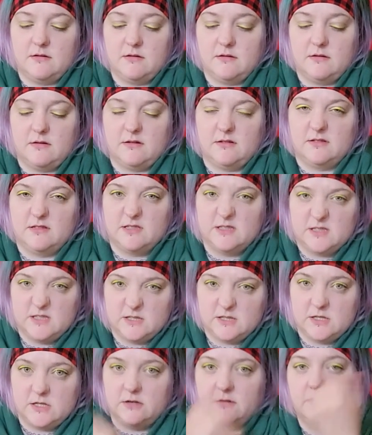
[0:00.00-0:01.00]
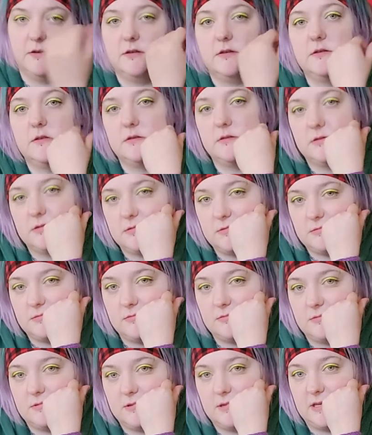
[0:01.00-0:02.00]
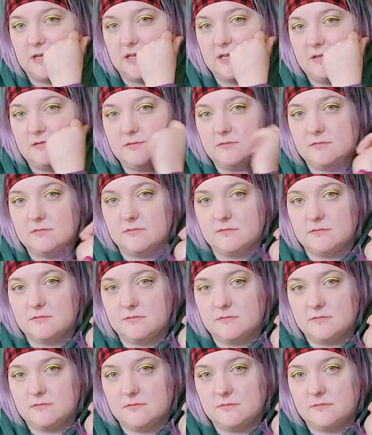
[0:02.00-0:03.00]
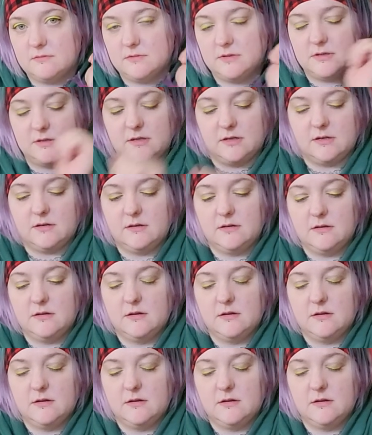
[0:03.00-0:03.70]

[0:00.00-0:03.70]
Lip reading: or turn it around. That thing.